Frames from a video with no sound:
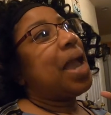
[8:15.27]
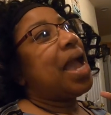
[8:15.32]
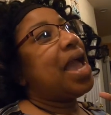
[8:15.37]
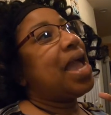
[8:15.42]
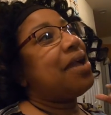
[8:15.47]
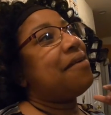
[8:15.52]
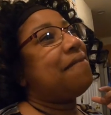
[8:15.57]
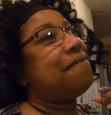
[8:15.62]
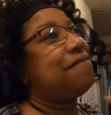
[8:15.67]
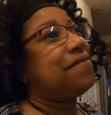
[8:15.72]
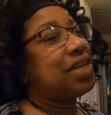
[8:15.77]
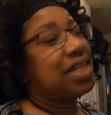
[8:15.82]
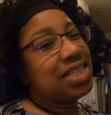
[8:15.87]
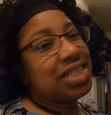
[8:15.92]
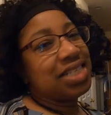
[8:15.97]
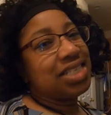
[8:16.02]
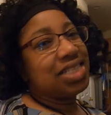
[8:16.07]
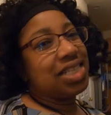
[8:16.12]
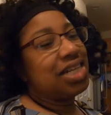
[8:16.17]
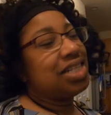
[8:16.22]
have
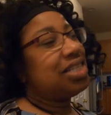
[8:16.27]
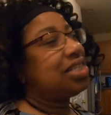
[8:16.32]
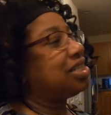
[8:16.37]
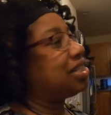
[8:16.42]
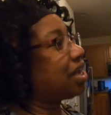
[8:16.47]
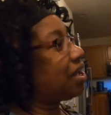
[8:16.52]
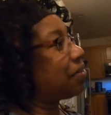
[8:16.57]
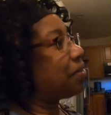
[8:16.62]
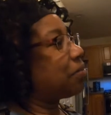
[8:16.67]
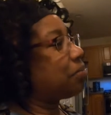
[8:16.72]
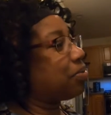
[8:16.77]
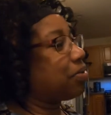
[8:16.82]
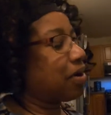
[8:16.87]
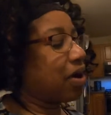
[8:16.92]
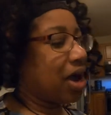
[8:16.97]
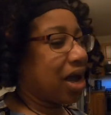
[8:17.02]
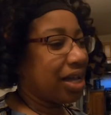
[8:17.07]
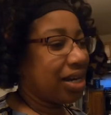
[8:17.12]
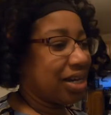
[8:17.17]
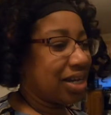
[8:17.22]
finished another
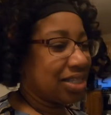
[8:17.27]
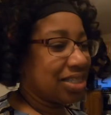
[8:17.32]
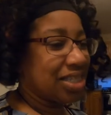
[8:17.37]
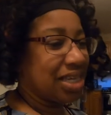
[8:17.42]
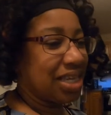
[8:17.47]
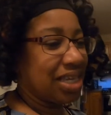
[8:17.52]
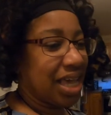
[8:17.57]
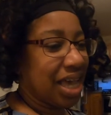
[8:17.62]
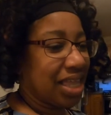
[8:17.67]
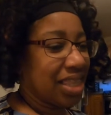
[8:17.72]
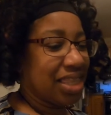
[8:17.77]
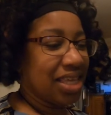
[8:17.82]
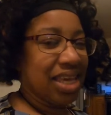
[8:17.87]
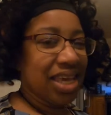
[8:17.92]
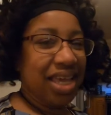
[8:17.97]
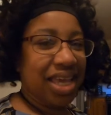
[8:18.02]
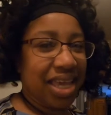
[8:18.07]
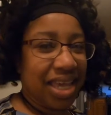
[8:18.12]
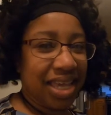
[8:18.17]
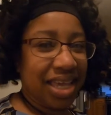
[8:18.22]
product
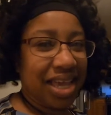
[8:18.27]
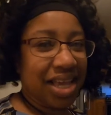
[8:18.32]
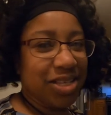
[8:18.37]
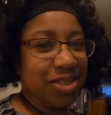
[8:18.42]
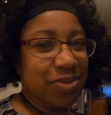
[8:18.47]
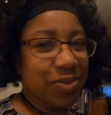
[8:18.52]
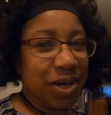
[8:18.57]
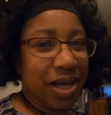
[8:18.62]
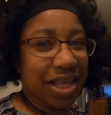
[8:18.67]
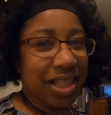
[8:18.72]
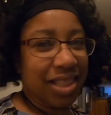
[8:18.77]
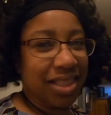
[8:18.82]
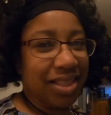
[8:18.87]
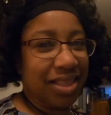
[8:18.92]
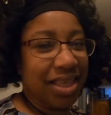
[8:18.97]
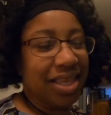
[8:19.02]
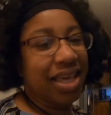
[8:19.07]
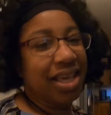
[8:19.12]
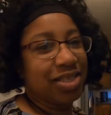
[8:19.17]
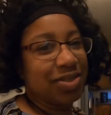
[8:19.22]
together, and guess what?
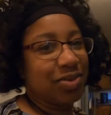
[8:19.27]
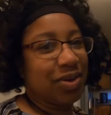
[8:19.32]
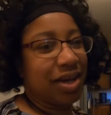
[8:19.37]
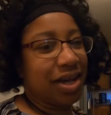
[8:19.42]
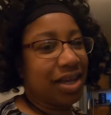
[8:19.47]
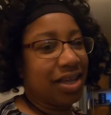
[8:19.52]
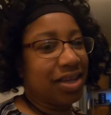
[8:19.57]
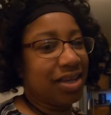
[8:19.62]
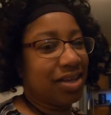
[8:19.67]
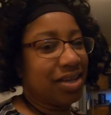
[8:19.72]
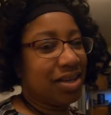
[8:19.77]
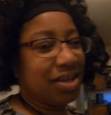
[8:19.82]
Guess what?